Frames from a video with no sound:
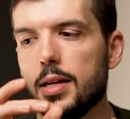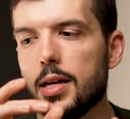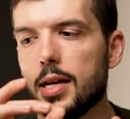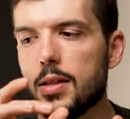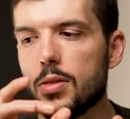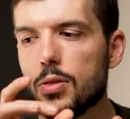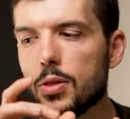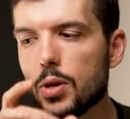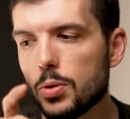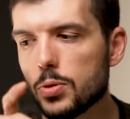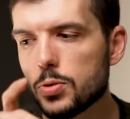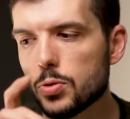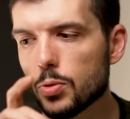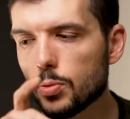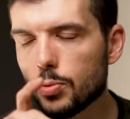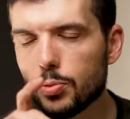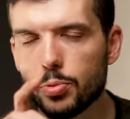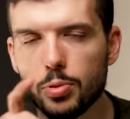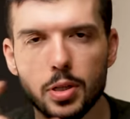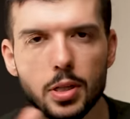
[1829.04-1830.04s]
and those
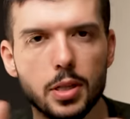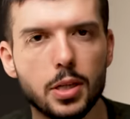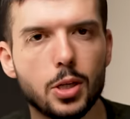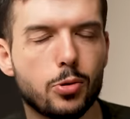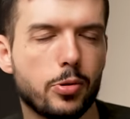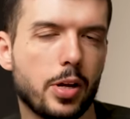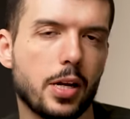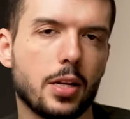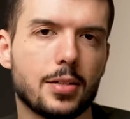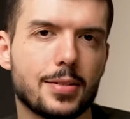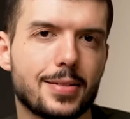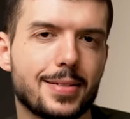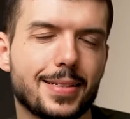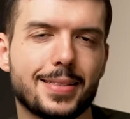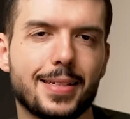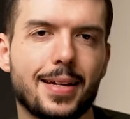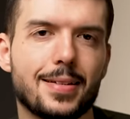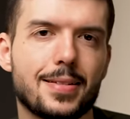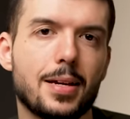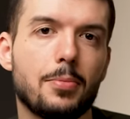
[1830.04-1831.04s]
really created the
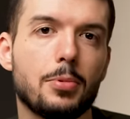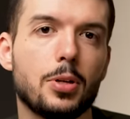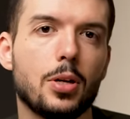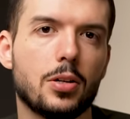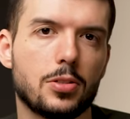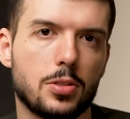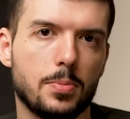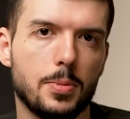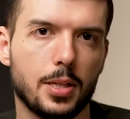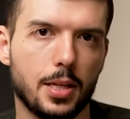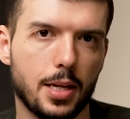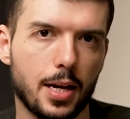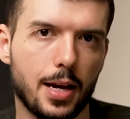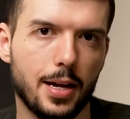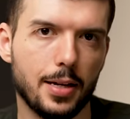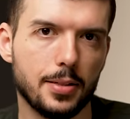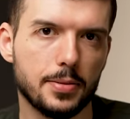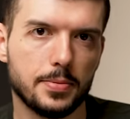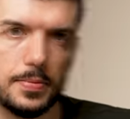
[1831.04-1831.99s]
success that we ultimately had.